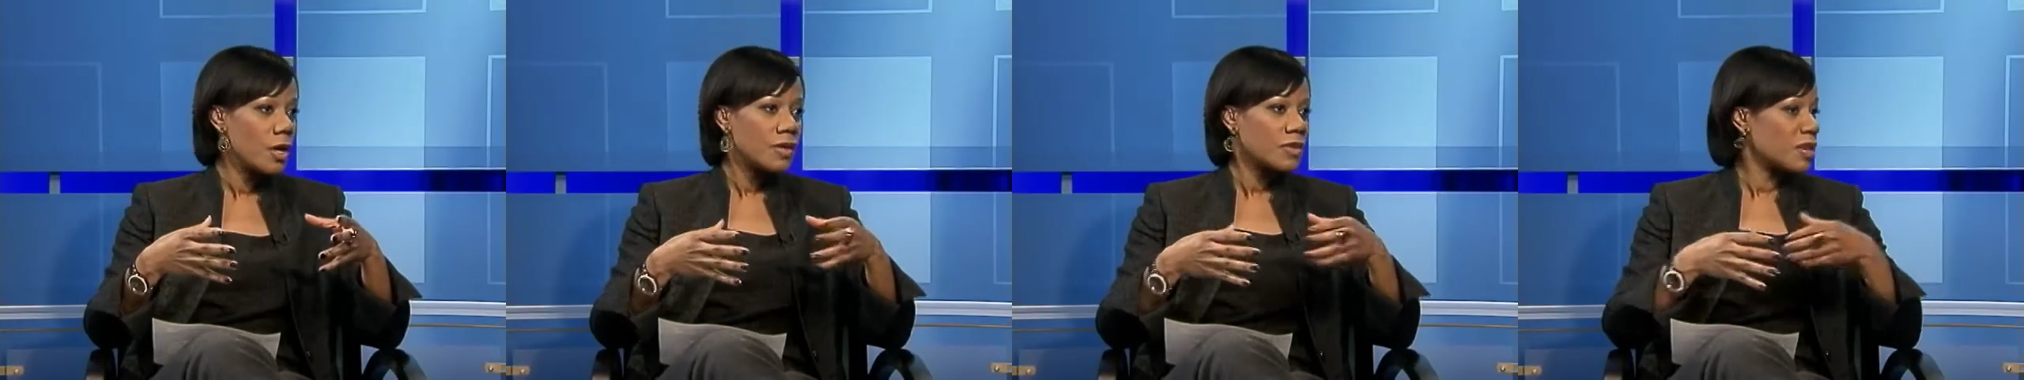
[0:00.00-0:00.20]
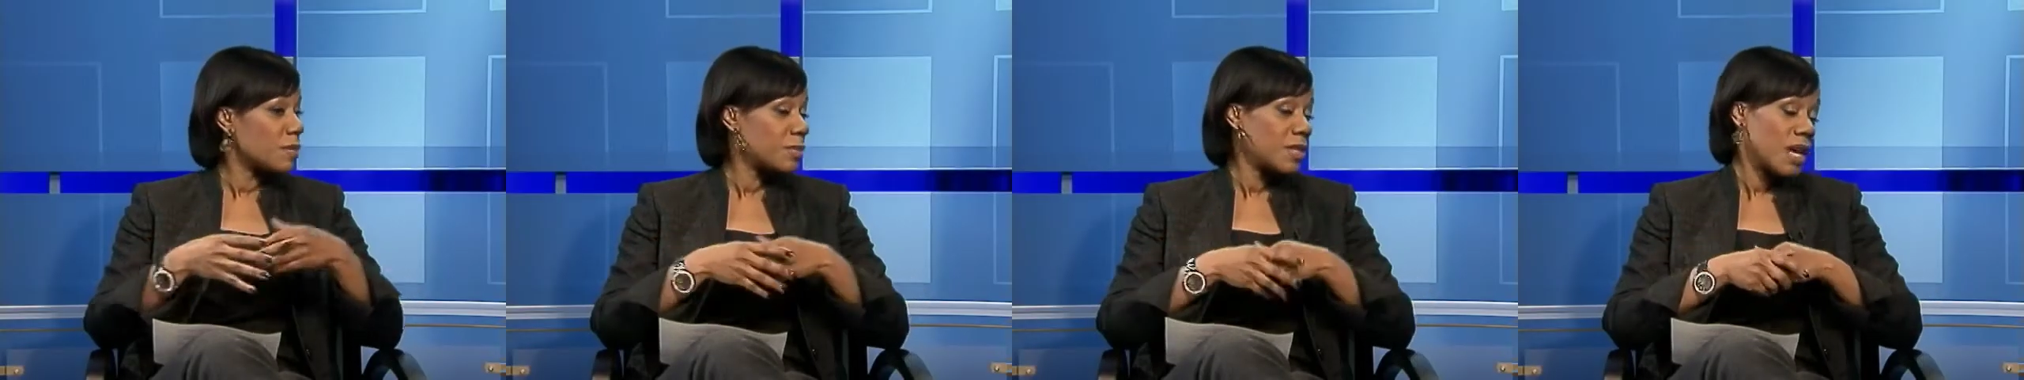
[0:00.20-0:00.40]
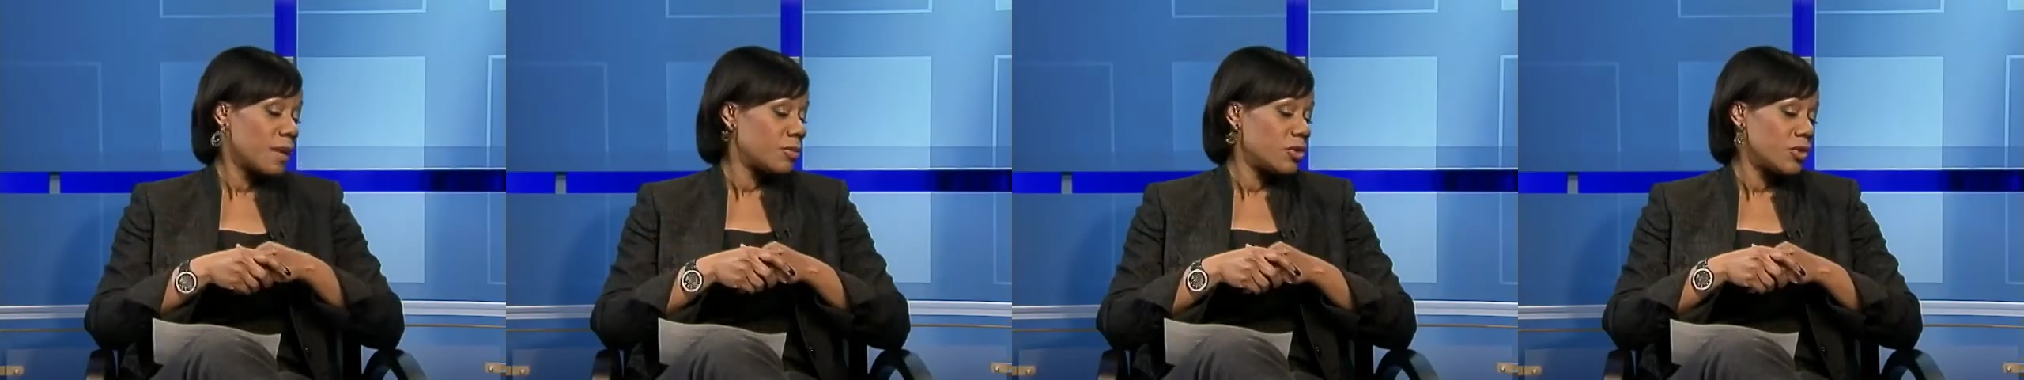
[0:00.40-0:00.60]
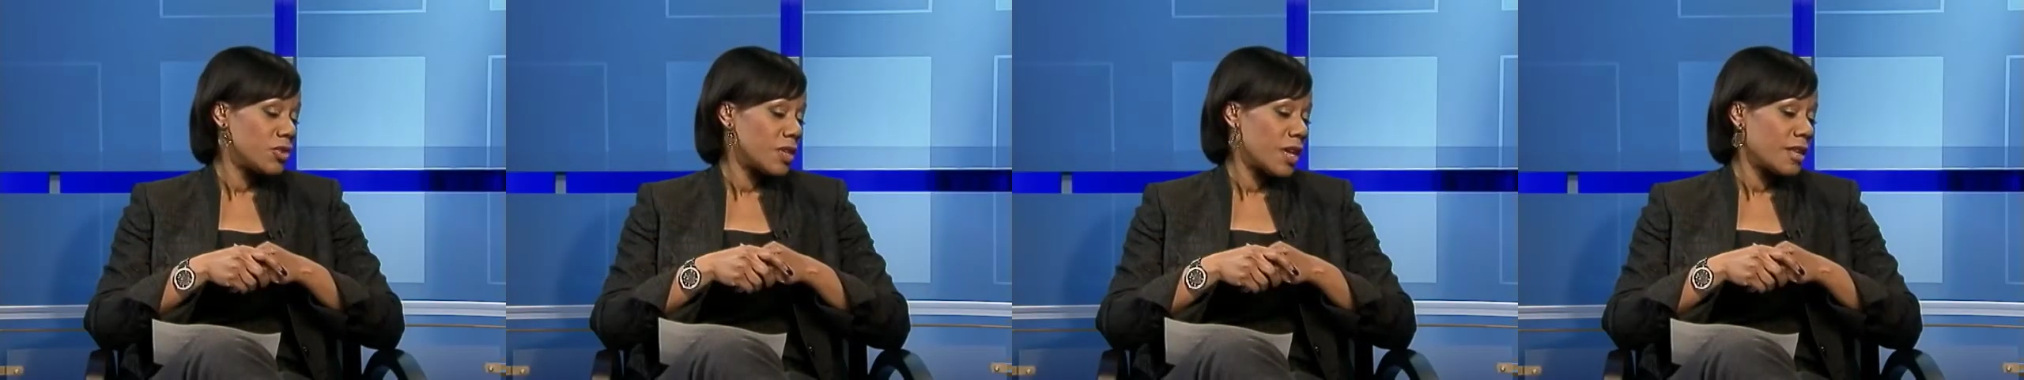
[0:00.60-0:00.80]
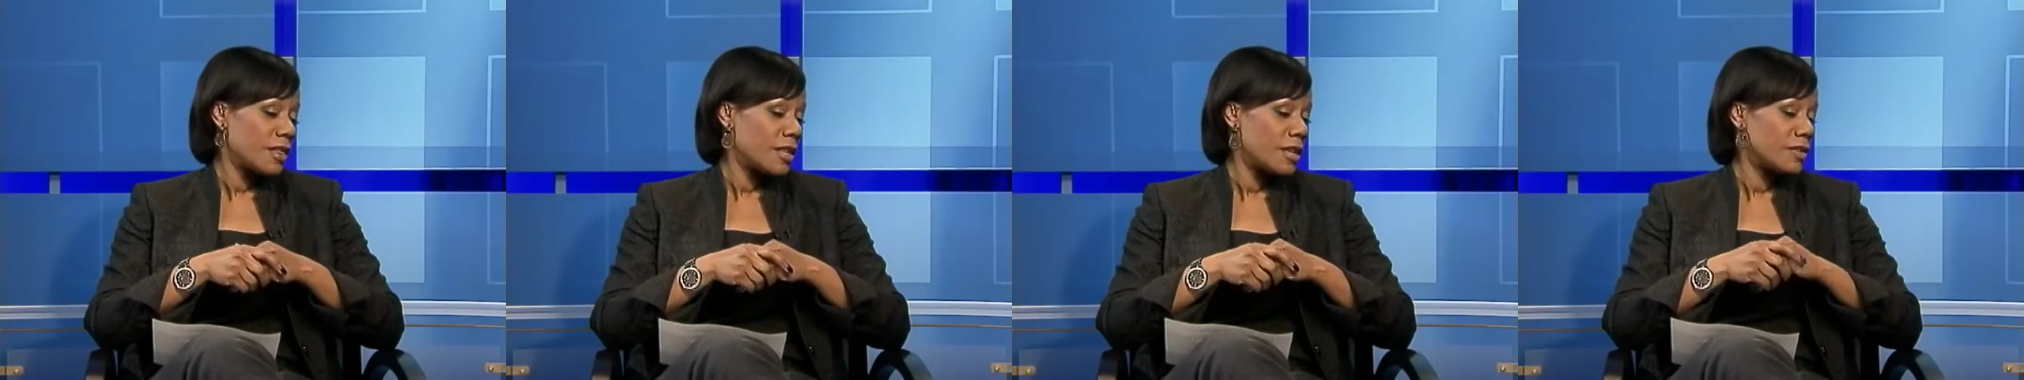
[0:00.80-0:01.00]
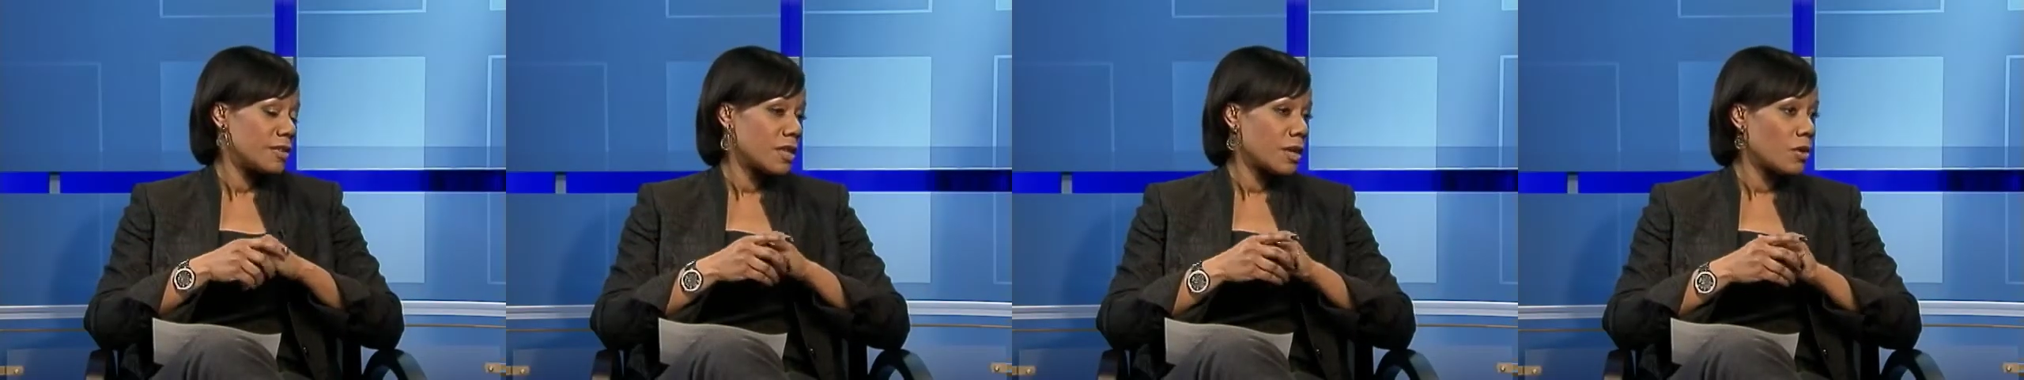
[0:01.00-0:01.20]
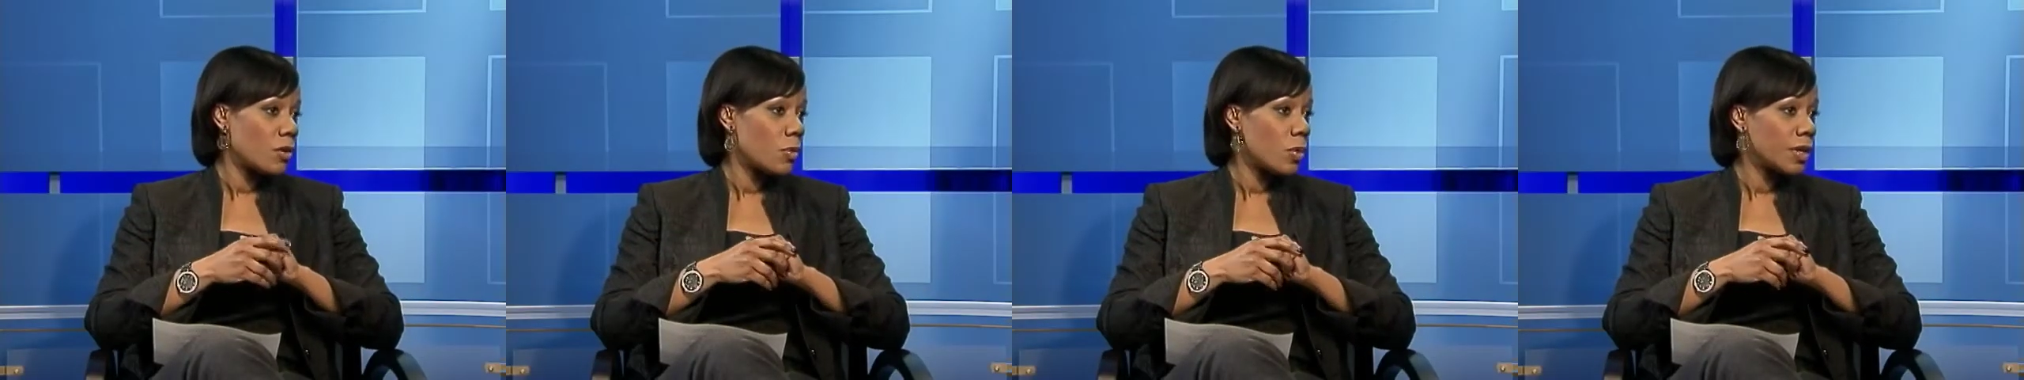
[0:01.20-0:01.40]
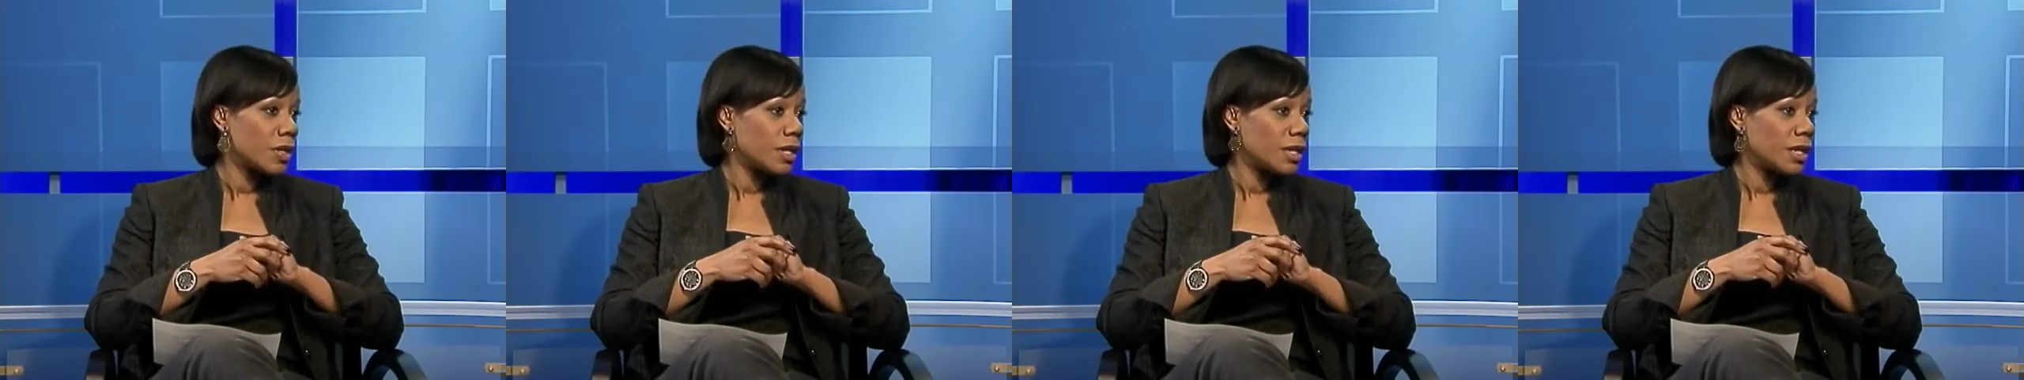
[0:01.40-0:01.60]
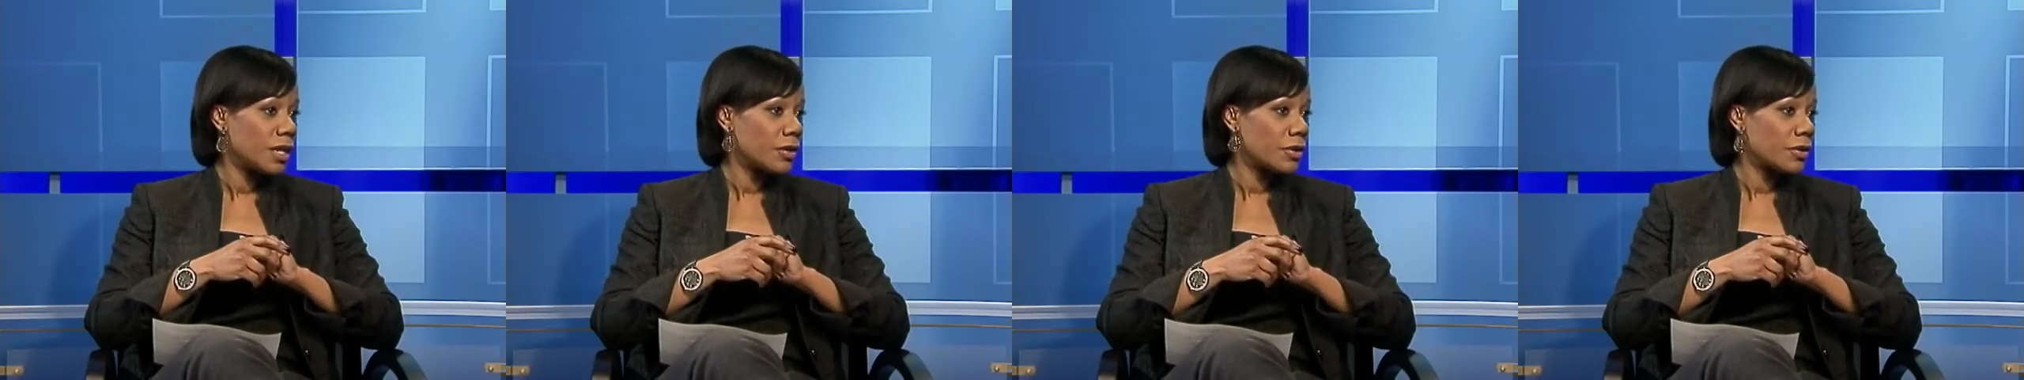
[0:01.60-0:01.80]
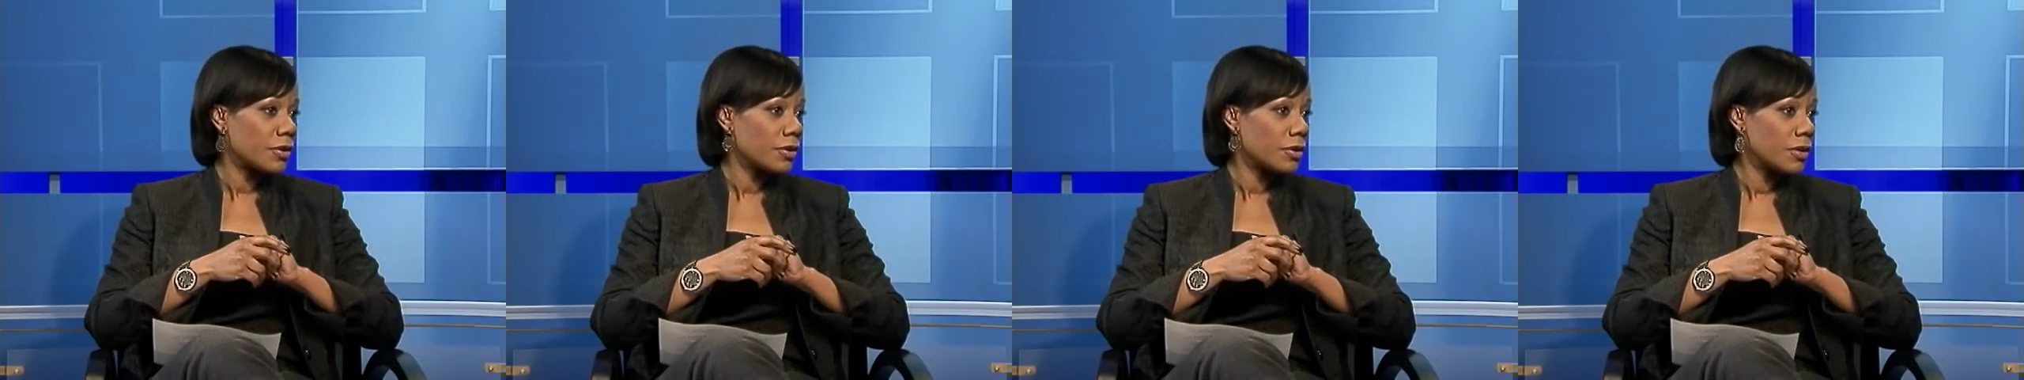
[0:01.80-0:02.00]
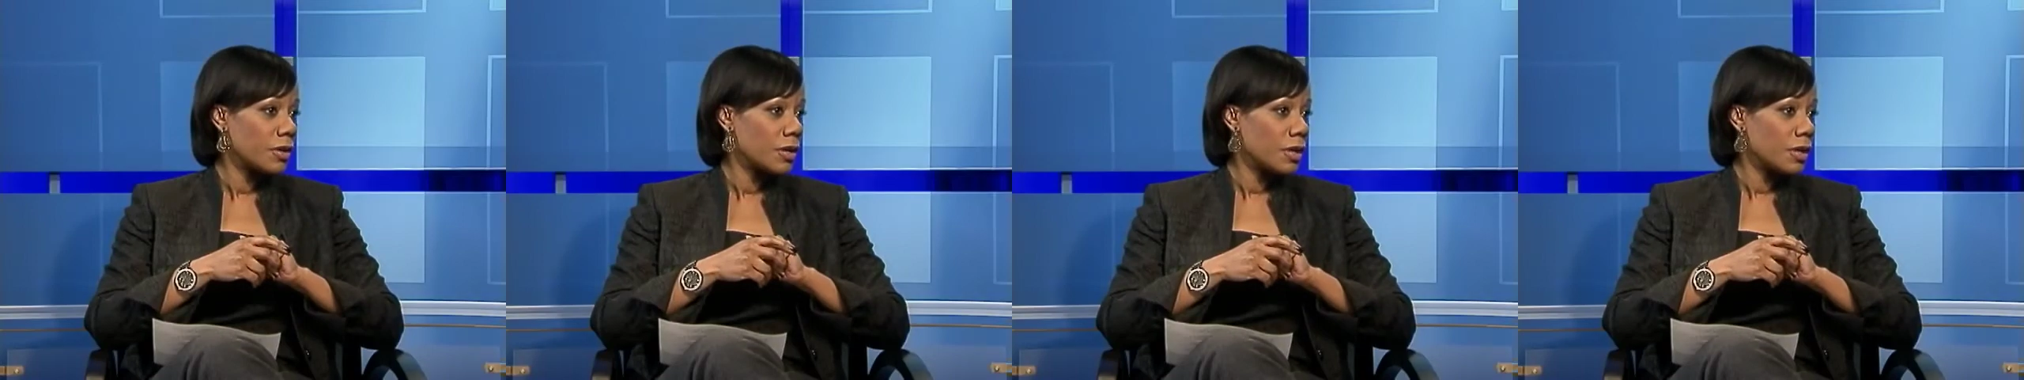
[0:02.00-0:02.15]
Sometimes you say things they don't want to hear.